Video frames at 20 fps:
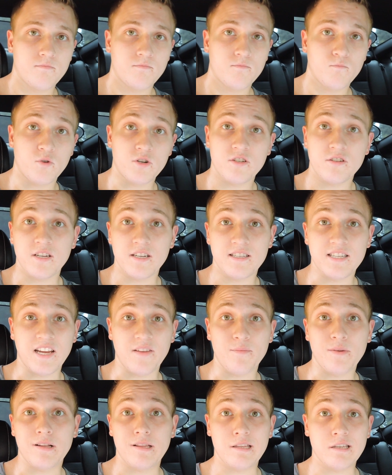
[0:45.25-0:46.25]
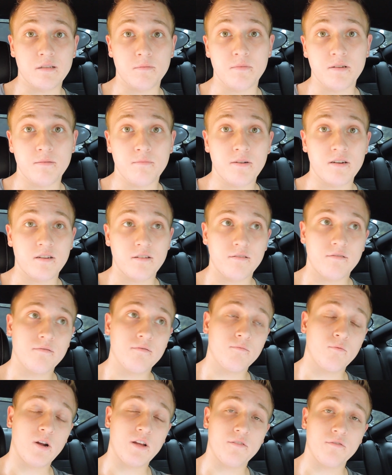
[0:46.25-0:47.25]
which did save me a little bit of money
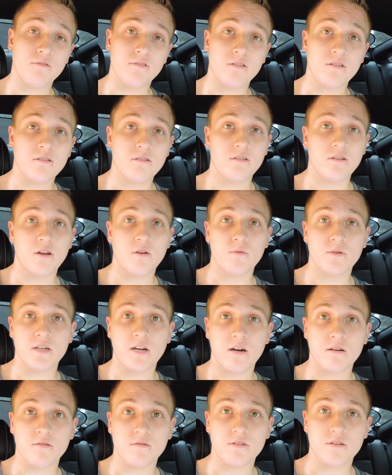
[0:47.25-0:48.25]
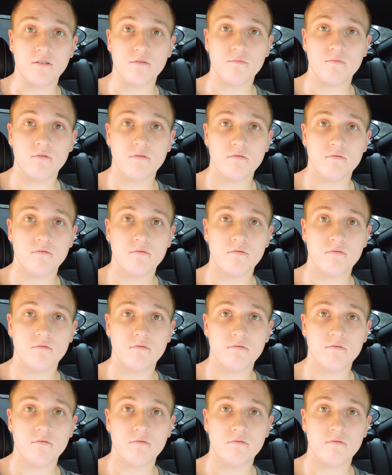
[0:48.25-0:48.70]
rather than going to AutoZone.